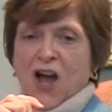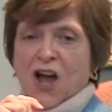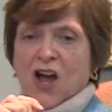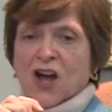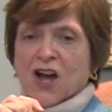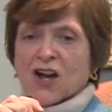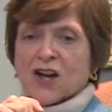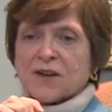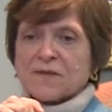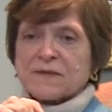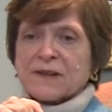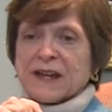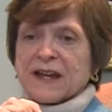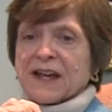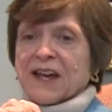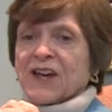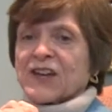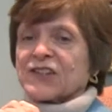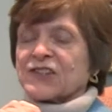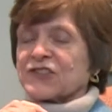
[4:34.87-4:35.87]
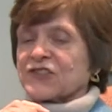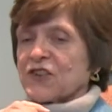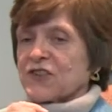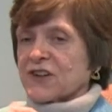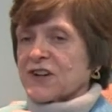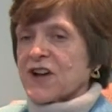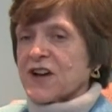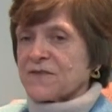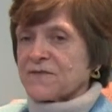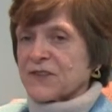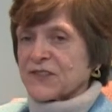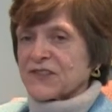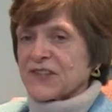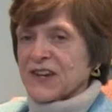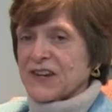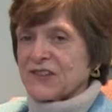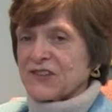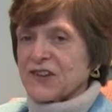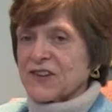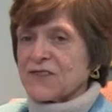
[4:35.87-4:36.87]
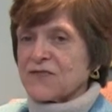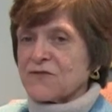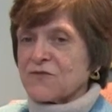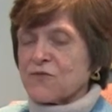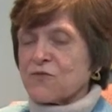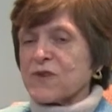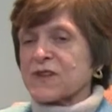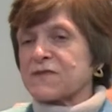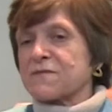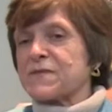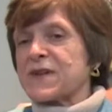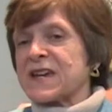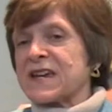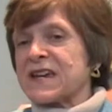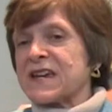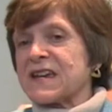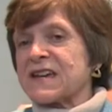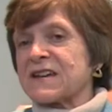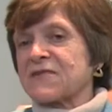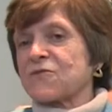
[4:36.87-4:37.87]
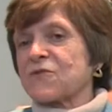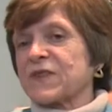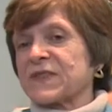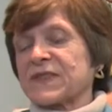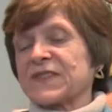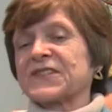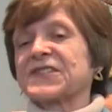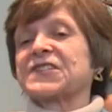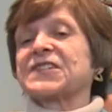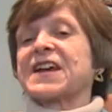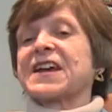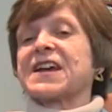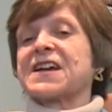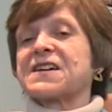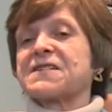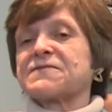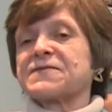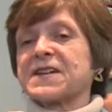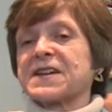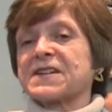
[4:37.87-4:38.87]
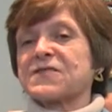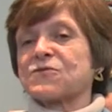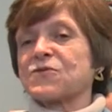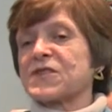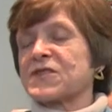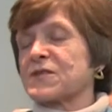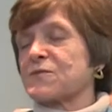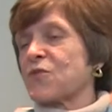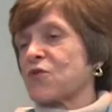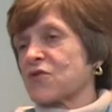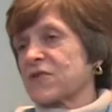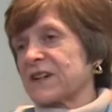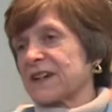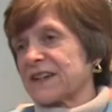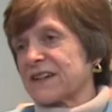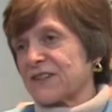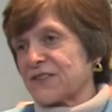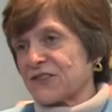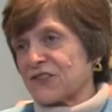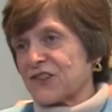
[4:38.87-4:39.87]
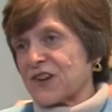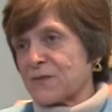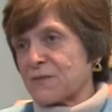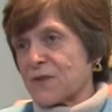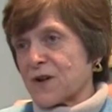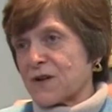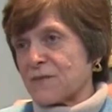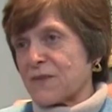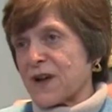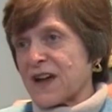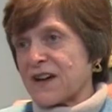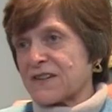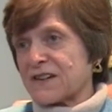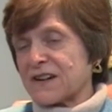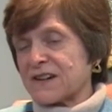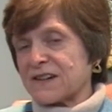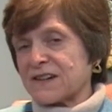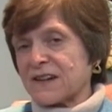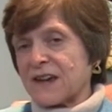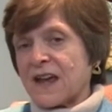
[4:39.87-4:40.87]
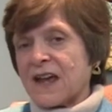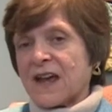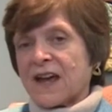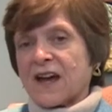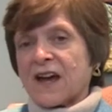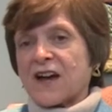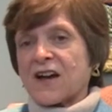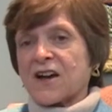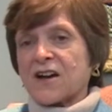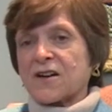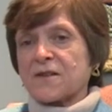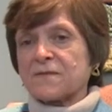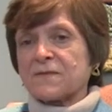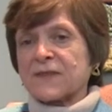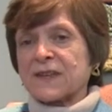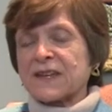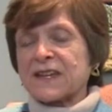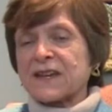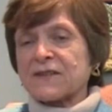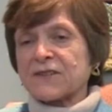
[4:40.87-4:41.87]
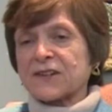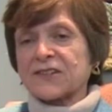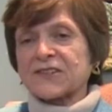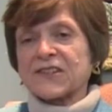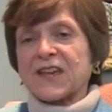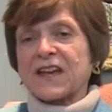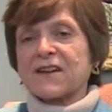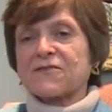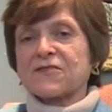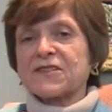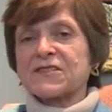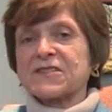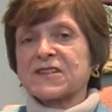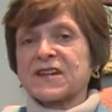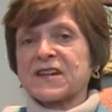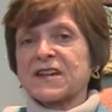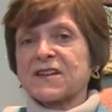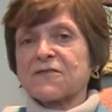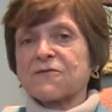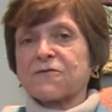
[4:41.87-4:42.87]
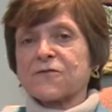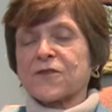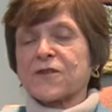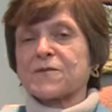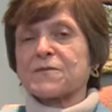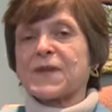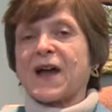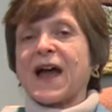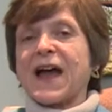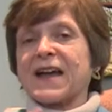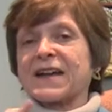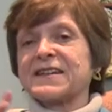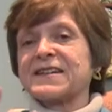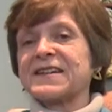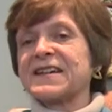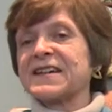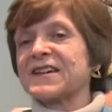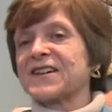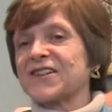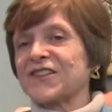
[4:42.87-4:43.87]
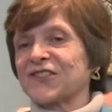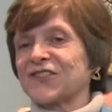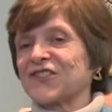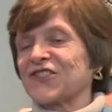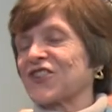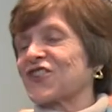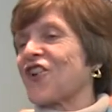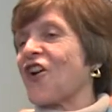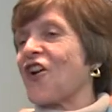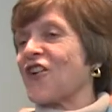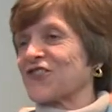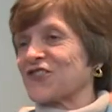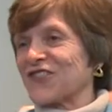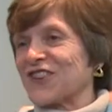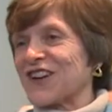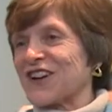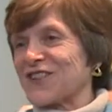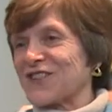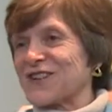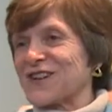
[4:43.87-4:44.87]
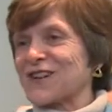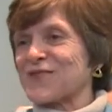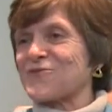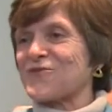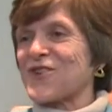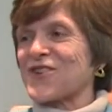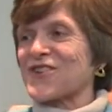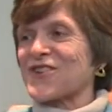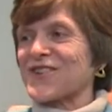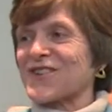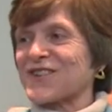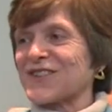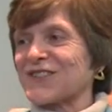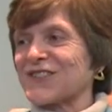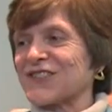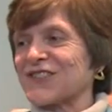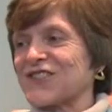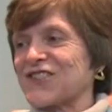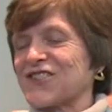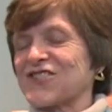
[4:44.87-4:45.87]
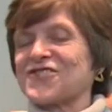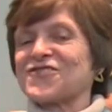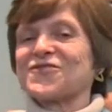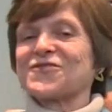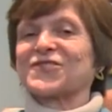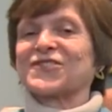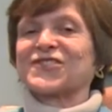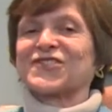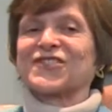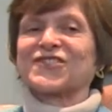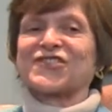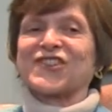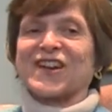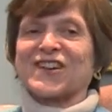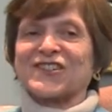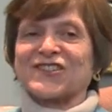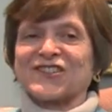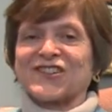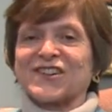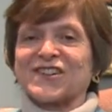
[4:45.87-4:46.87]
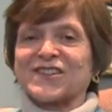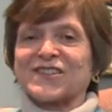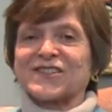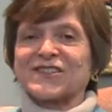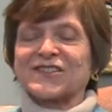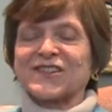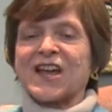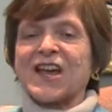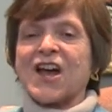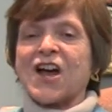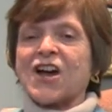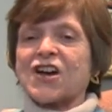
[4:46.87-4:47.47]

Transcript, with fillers: Uh, start a conversation with me and with the staff and with the board leadership about it. Um, give us everything from ideas to cautionary words to suggestions,